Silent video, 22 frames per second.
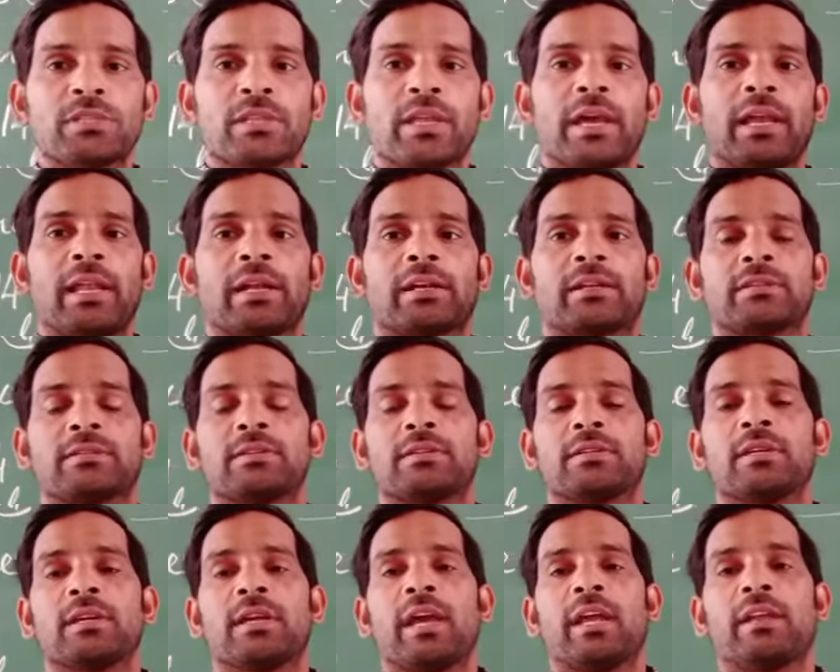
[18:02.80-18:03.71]
the
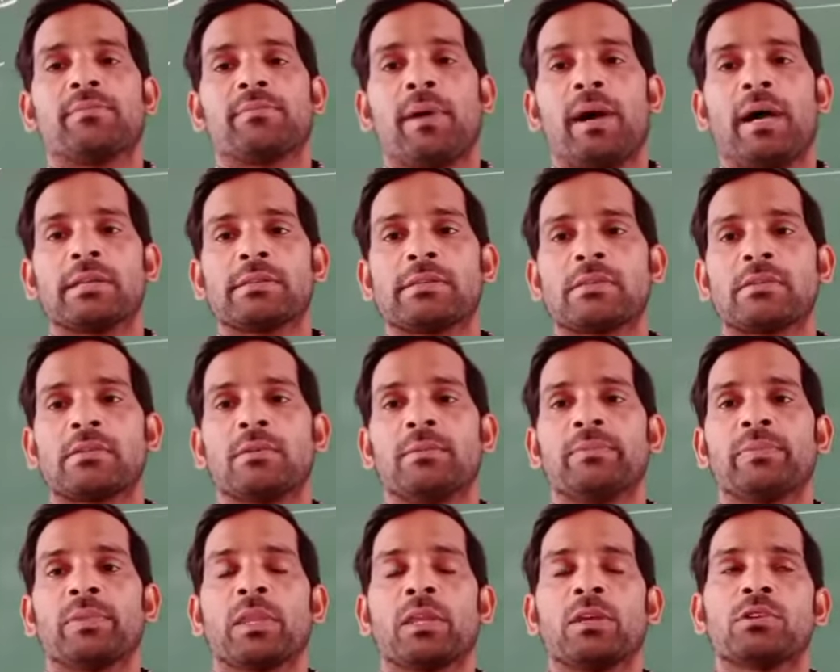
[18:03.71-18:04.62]
electricity can pass,
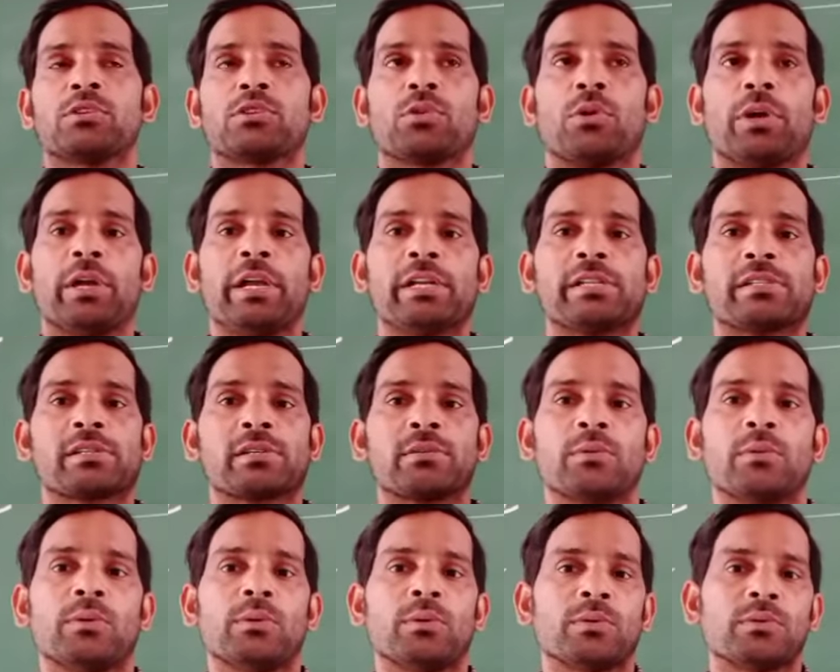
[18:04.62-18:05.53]
so its
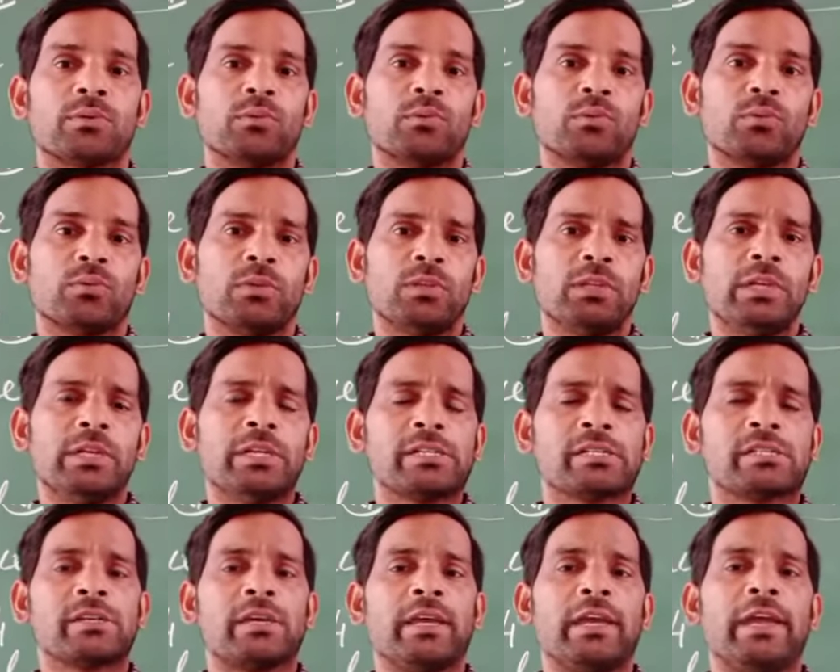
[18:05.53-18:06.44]

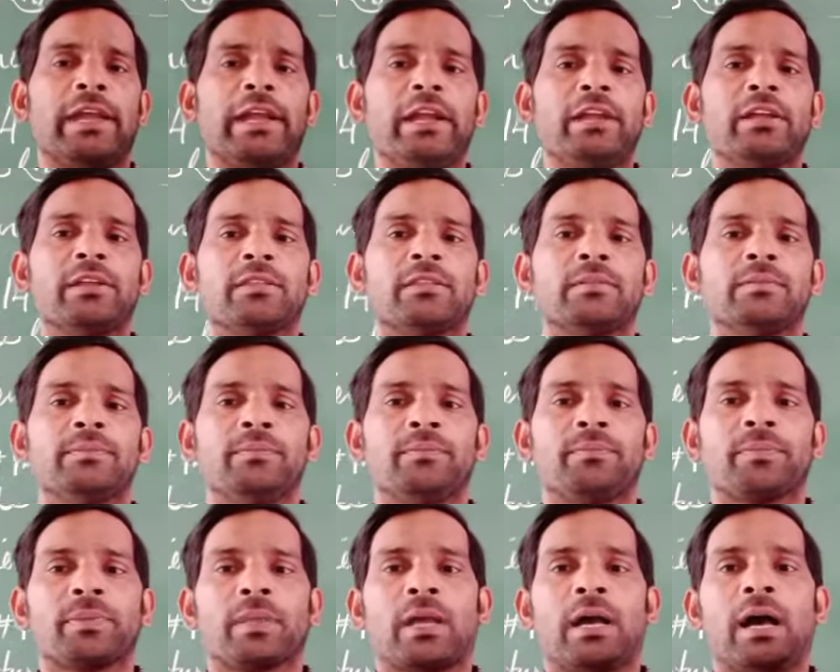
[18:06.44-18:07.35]
end
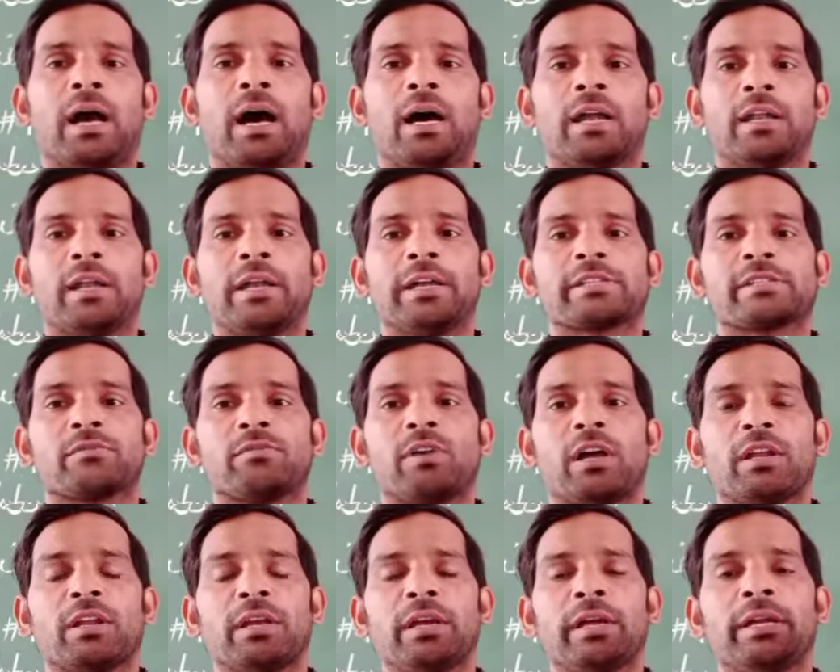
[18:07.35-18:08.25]
or its
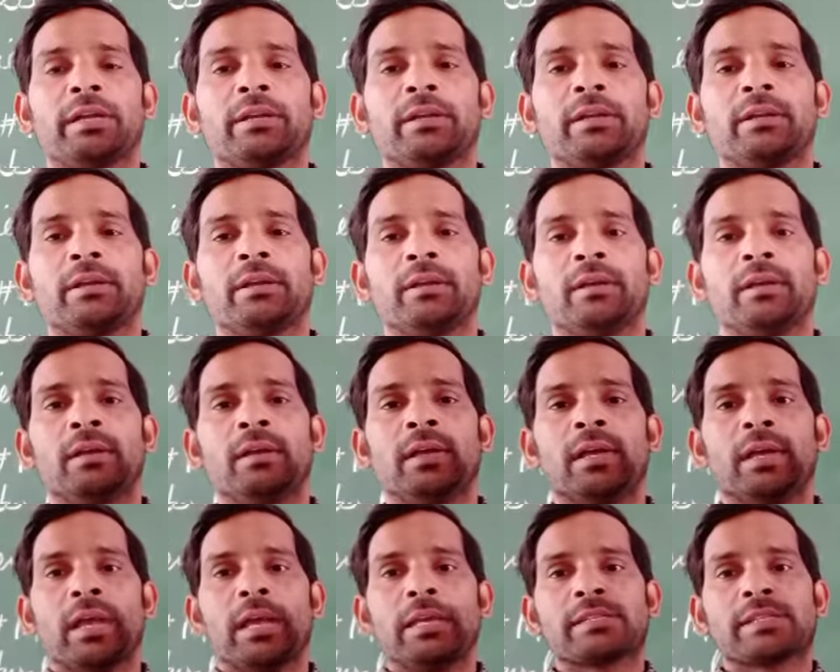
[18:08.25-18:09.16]
one
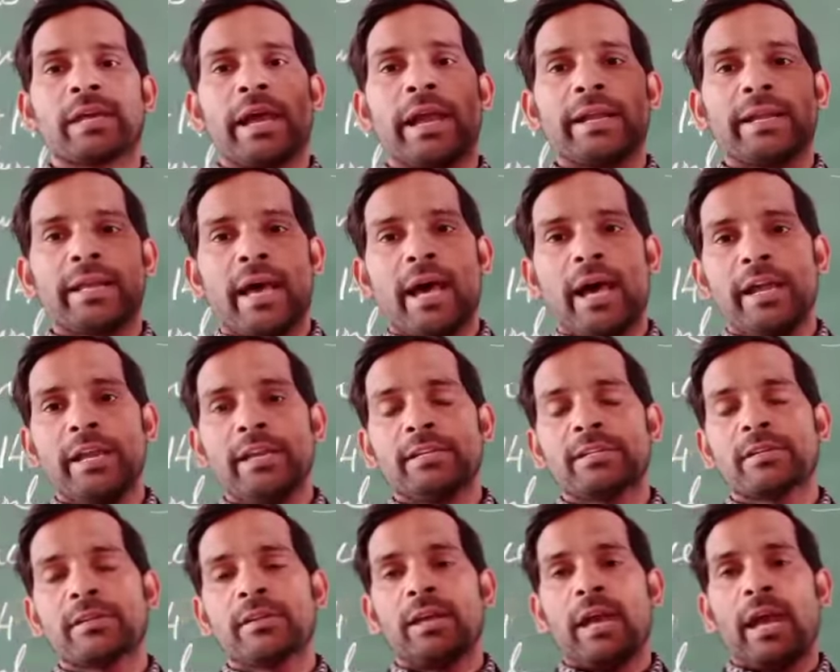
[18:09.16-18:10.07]
end is at
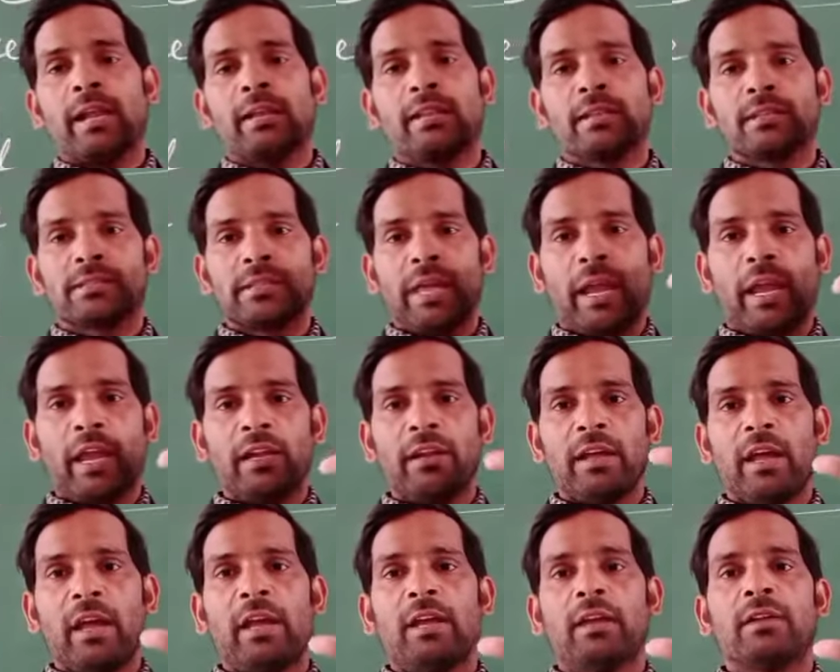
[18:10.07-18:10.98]
height, and the
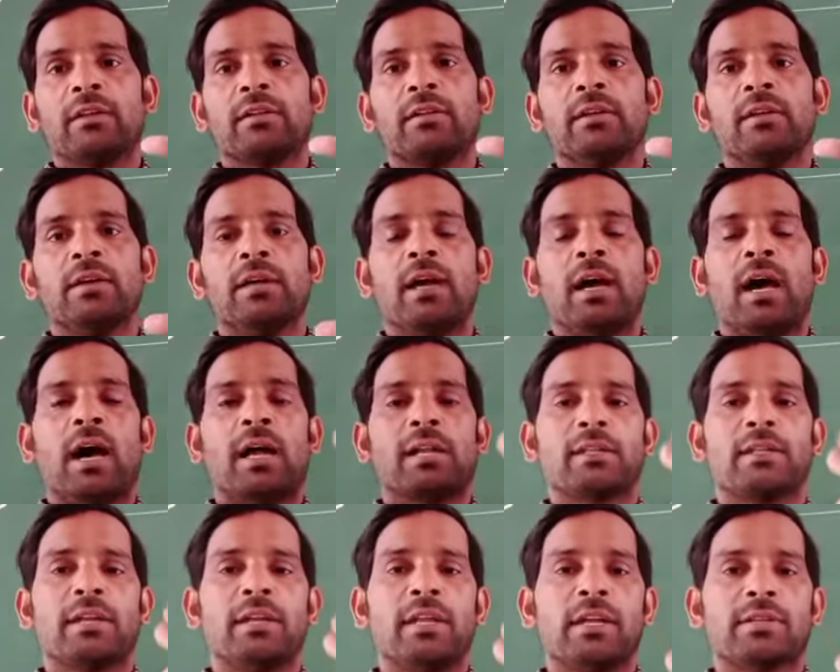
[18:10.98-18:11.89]
second end
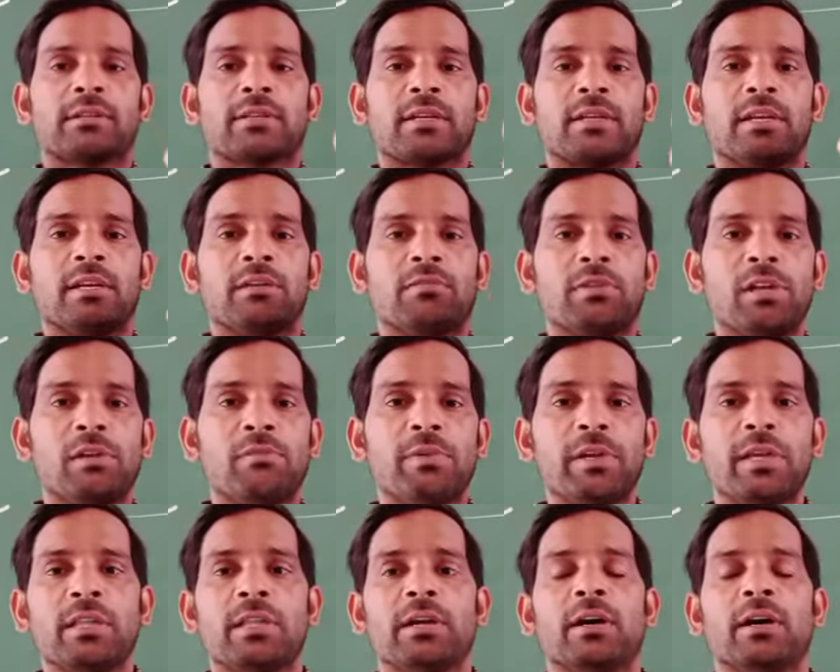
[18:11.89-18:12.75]
or the next end will be